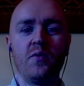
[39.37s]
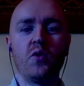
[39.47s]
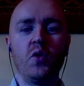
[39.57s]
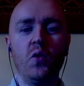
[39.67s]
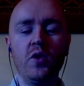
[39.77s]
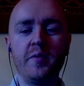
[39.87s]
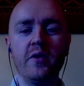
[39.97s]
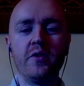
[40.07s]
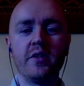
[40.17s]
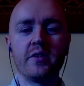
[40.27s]
We're going
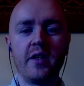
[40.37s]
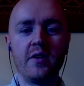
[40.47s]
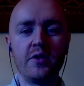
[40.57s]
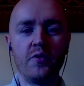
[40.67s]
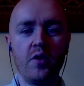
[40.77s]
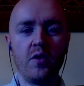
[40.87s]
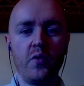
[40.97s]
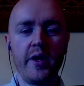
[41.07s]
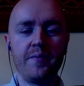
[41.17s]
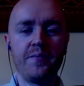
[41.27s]
about it entirely the wrong
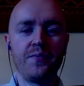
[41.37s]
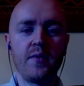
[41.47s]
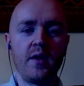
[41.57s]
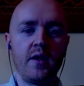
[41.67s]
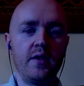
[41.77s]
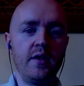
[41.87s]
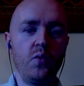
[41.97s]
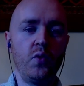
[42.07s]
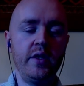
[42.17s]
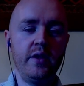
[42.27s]
way. Now,
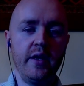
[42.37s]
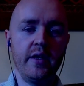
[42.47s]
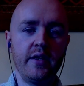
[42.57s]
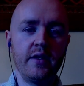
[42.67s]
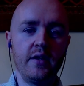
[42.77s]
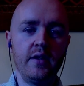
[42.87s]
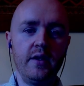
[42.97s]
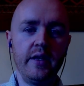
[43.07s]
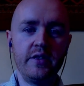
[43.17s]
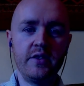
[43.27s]
we think
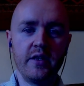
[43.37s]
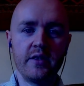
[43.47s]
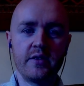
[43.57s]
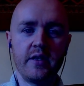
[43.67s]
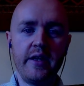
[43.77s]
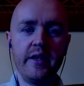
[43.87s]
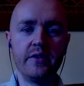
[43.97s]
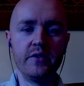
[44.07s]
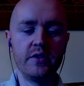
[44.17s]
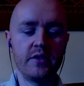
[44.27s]
laziness
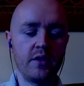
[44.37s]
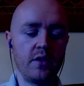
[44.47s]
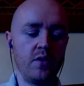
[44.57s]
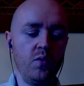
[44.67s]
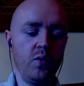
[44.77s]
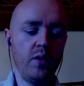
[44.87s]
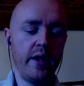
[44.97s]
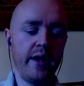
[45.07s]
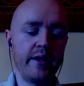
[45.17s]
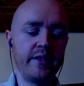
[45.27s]
is
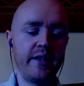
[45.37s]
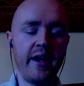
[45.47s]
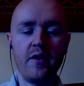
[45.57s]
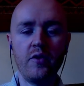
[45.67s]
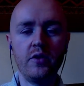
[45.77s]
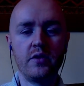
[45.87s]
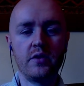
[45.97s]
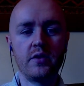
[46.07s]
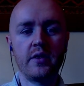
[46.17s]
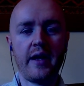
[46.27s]
an
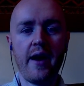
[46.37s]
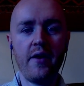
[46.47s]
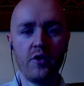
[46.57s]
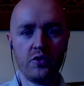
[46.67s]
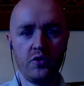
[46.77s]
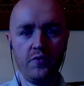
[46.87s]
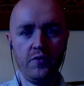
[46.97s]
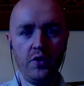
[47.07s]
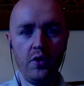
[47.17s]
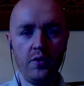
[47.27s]
inherent character
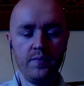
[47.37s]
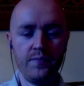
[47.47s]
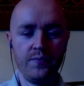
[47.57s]
flaw.